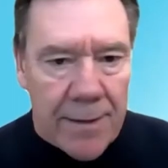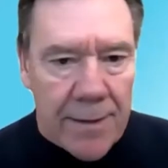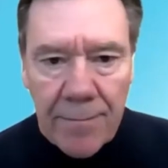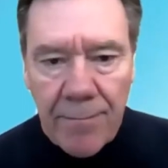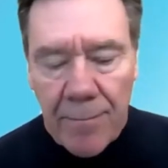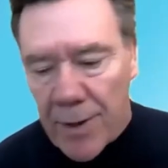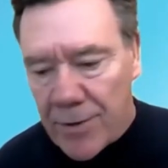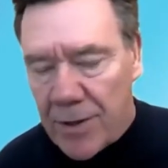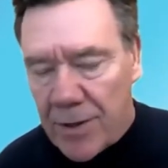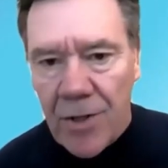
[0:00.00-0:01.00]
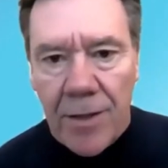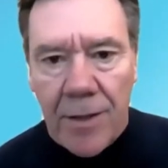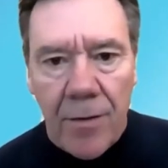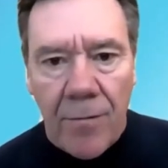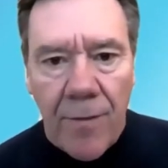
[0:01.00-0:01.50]
and presentation that
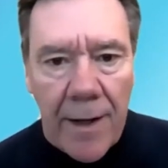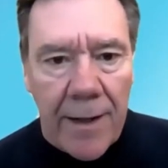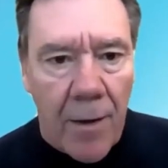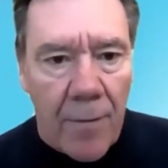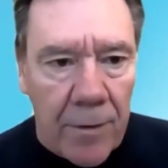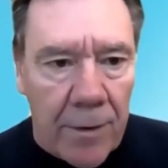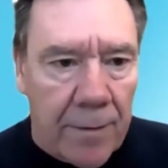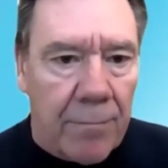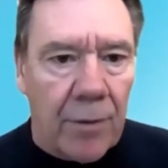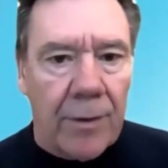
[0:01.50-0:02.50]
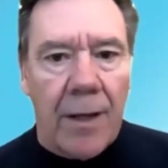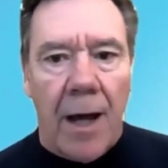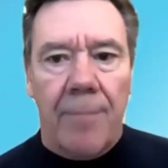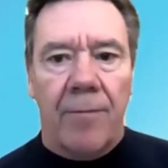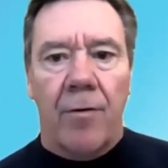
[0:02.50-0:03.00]
you'll find helpful in building high
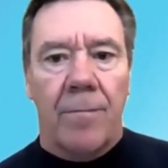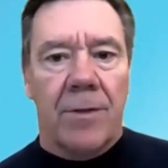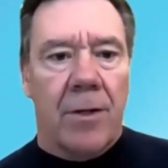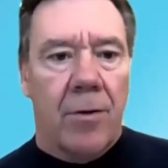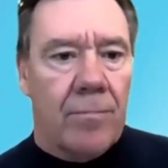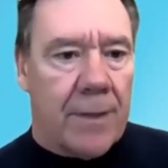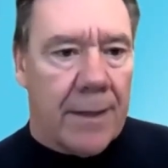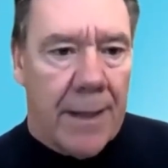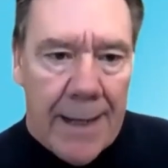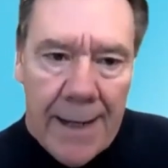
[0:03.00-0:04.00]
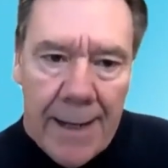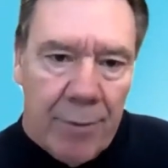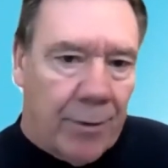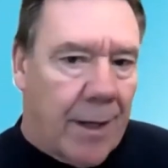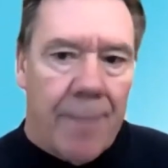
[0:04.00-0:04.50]
performance homes. Building
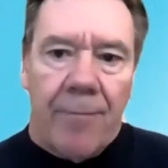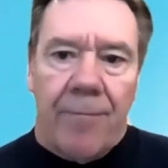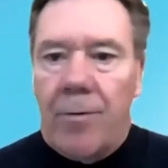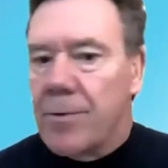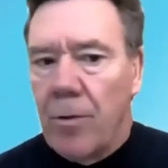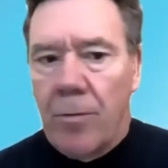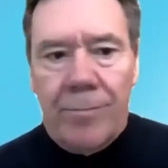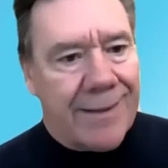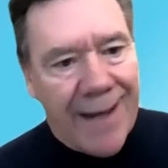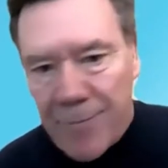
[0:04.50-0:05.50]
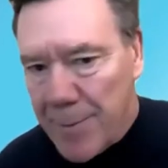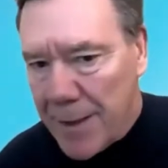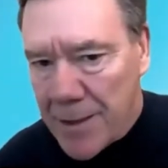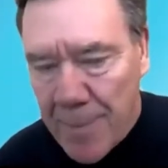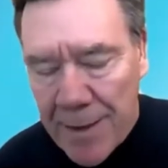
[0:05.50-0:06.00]
high performance home doesn't have to be
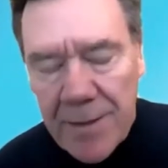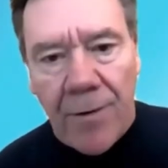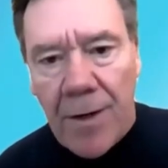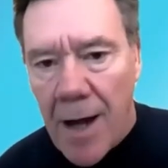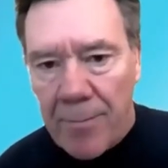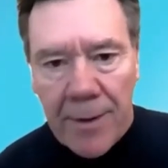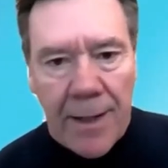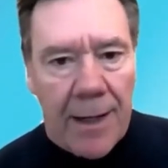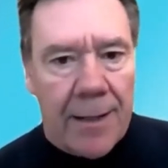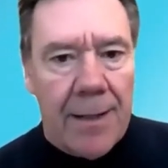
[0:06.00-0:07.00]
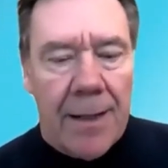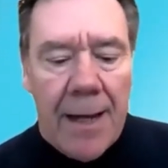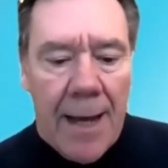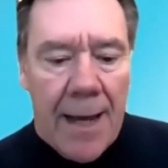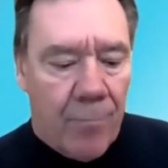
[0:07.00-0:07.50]
expensive or complicated.
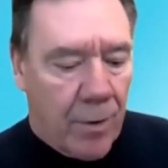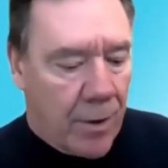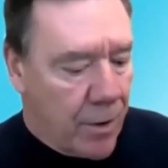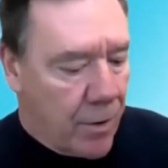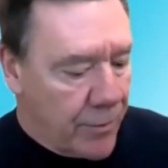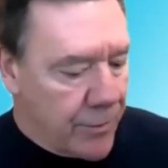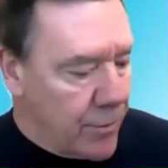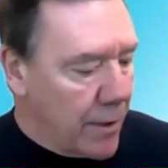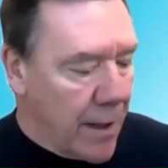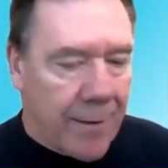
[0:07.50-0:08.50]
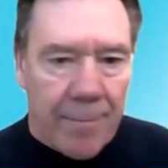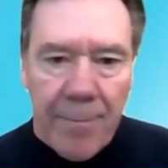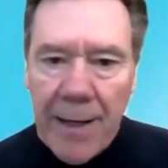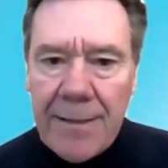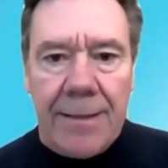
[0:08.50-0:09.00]
And we're going to go through a lot of the
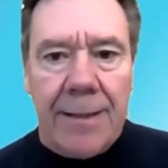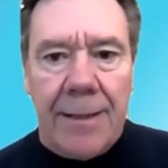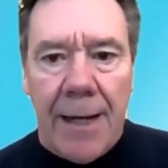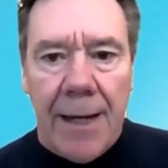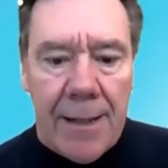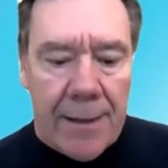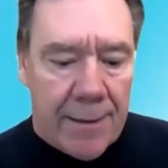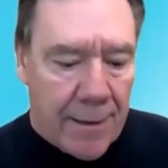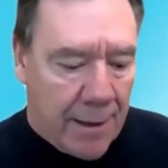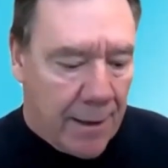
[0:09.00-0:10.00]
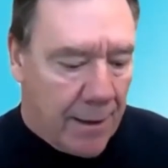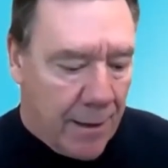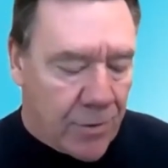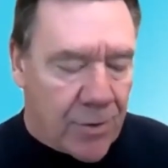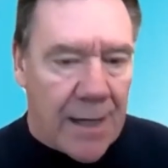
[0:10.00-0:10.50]
basics today and
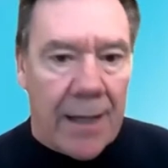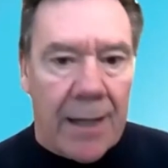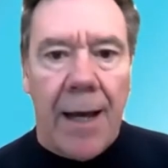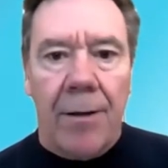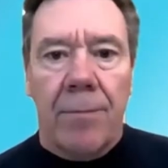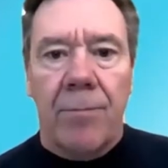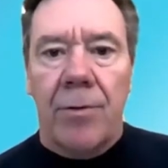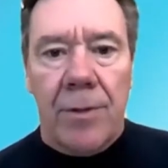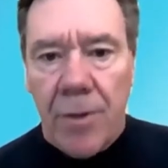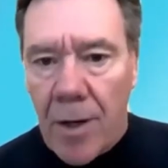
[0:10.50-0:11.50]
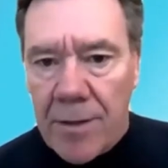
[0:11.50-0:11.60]
understanding how to do this cost